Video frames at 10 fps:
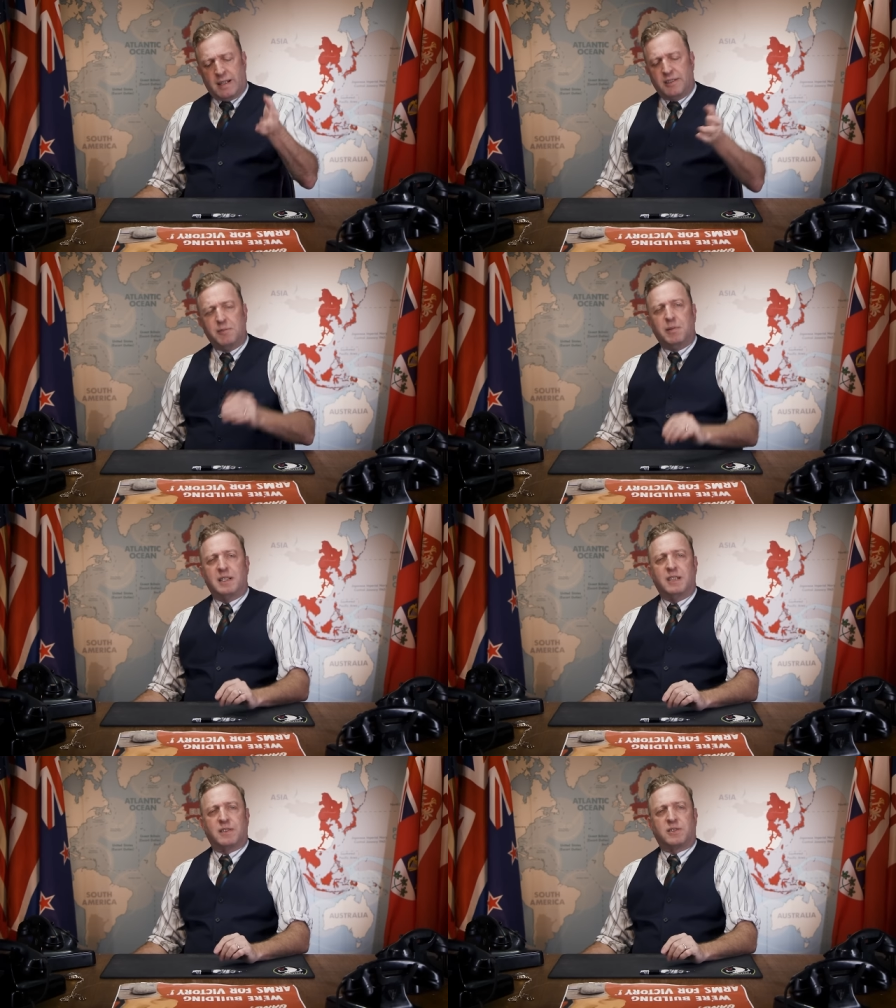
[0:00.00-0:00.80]
Can you
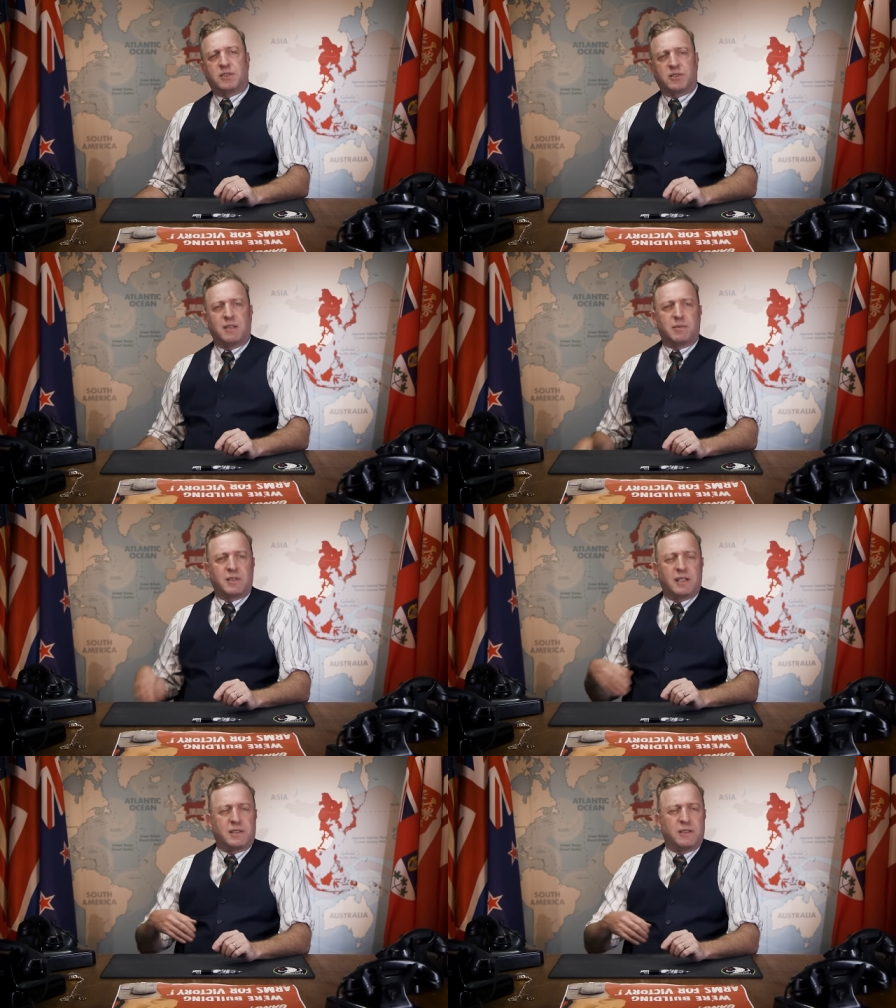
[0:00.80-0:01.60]
believe it's December
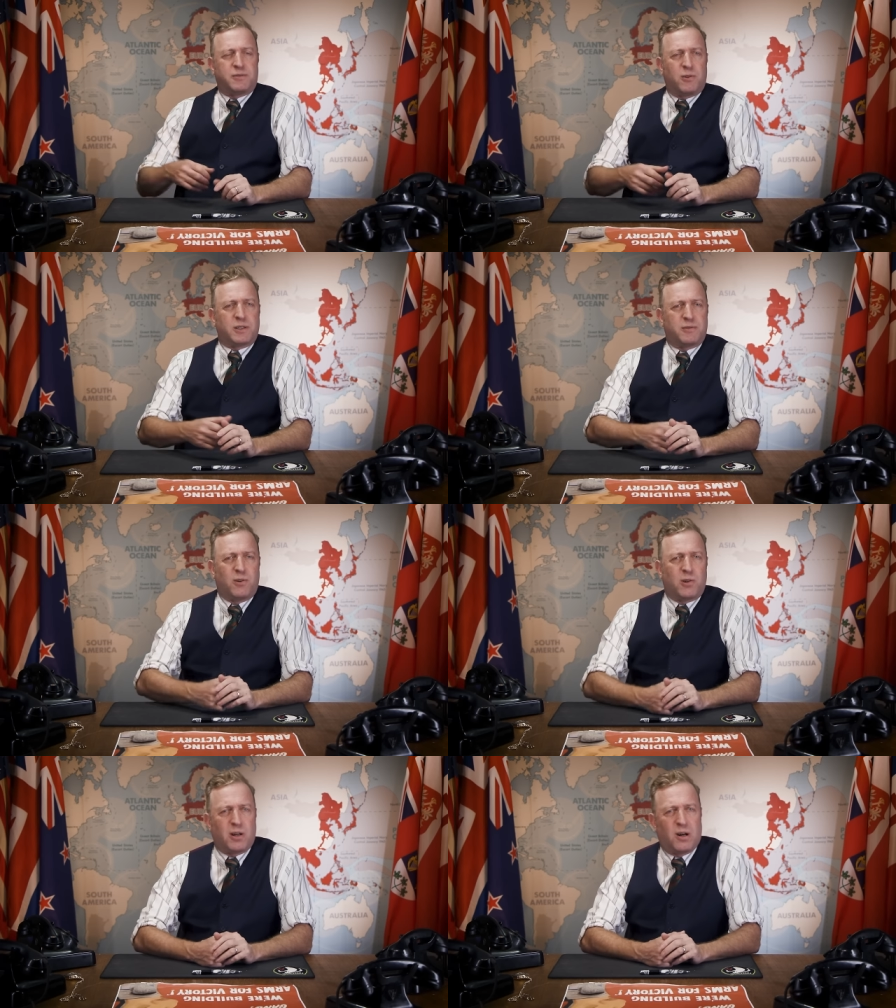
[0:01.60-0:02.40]

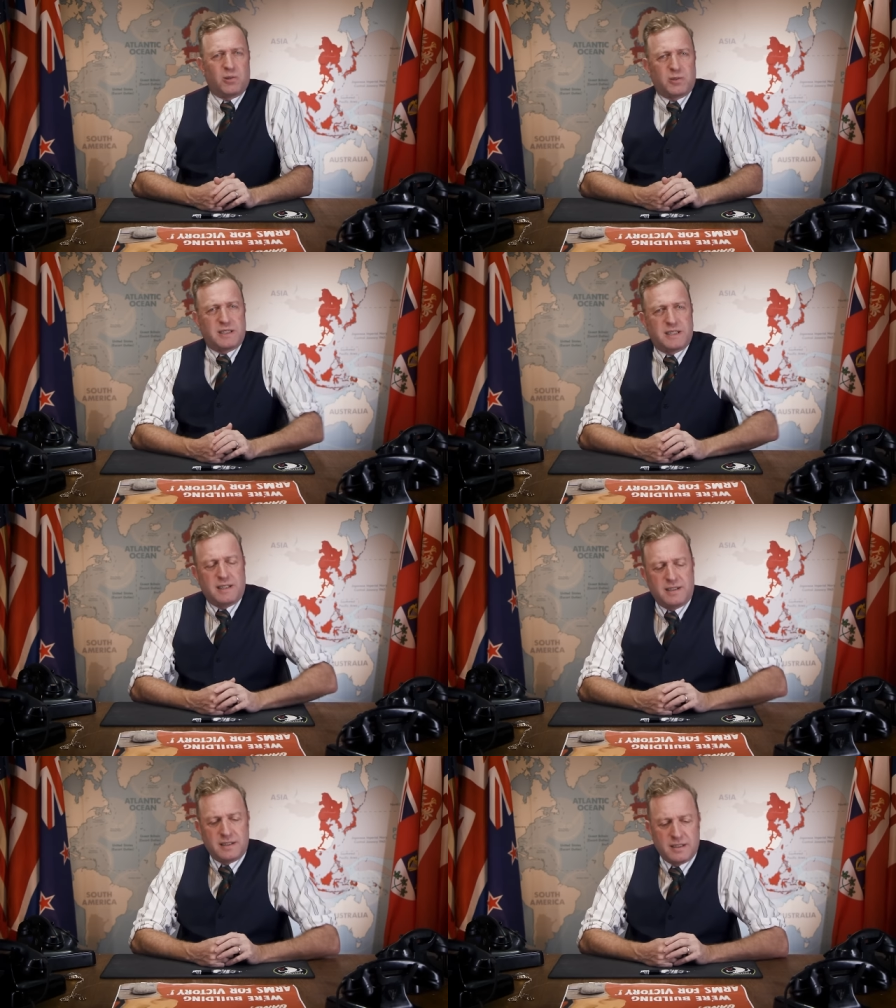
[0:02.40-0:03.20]
1944
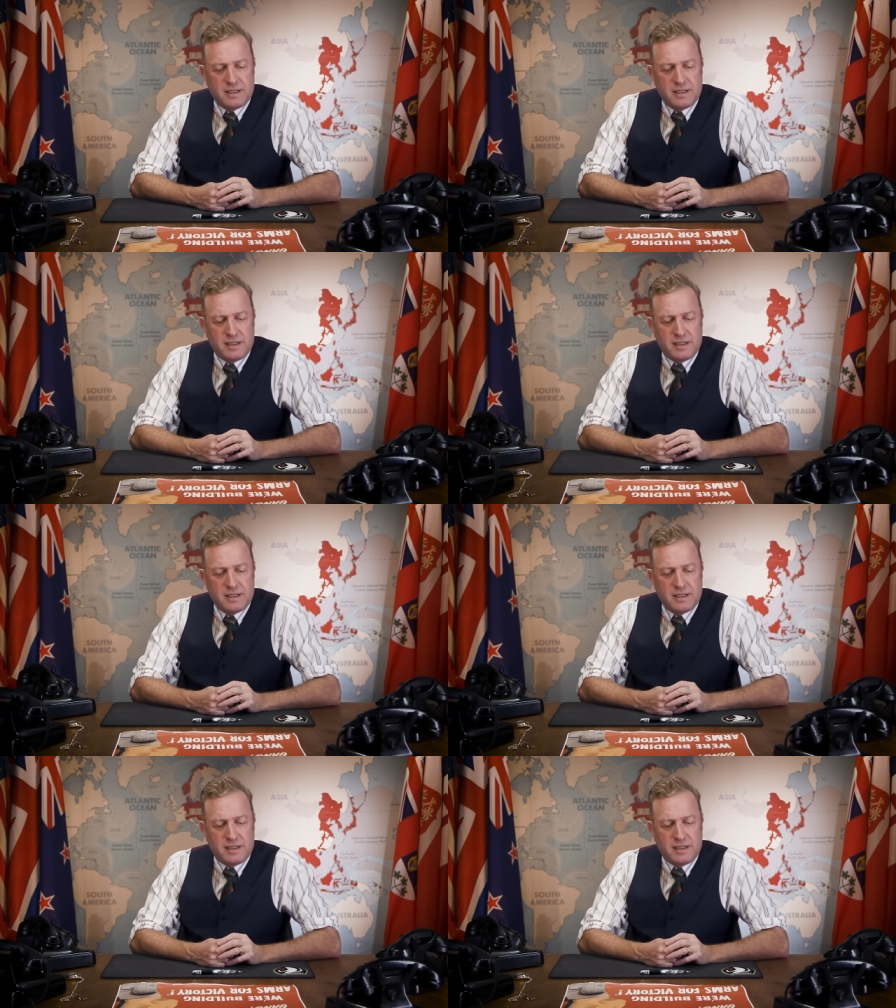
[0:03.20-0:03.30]
already?